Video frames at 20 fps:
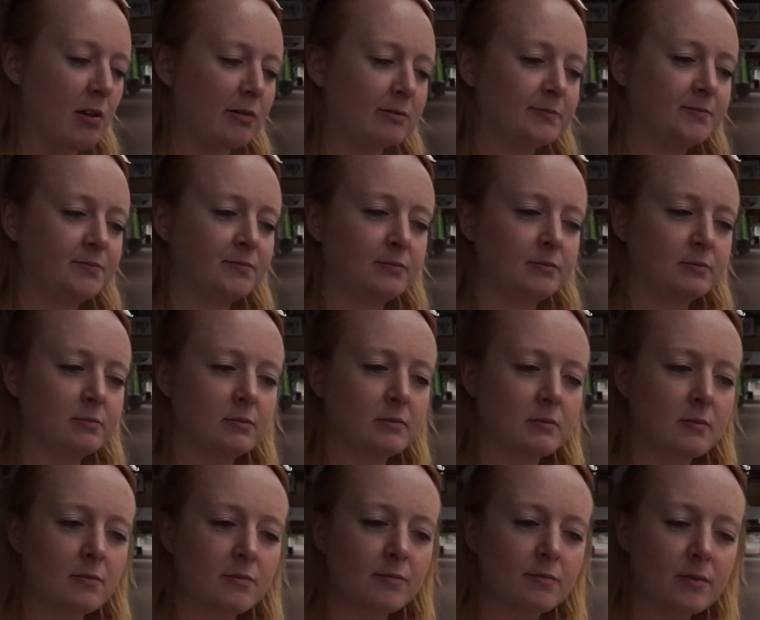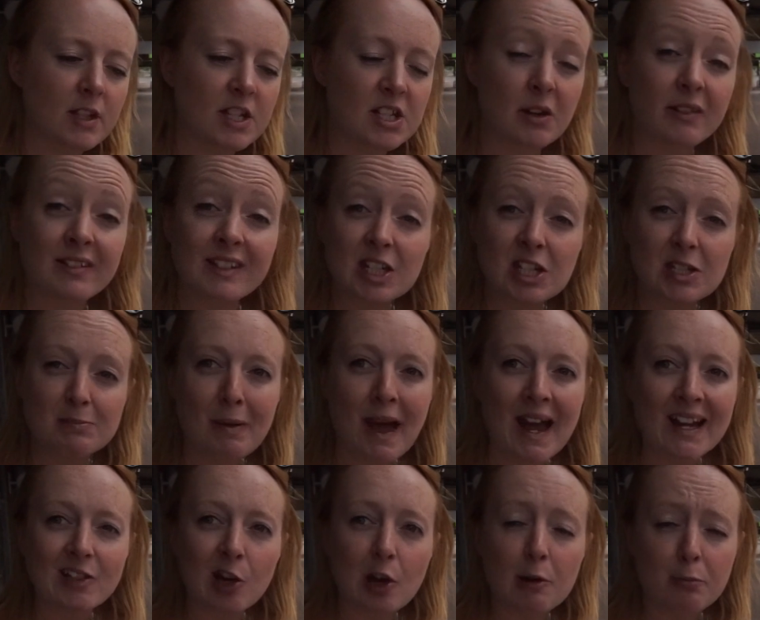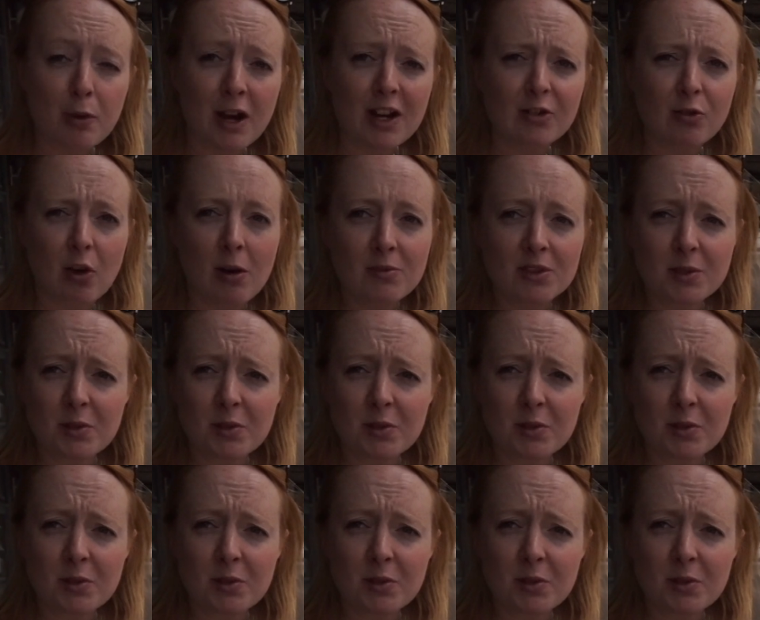So I think this is panko breadcrumbs,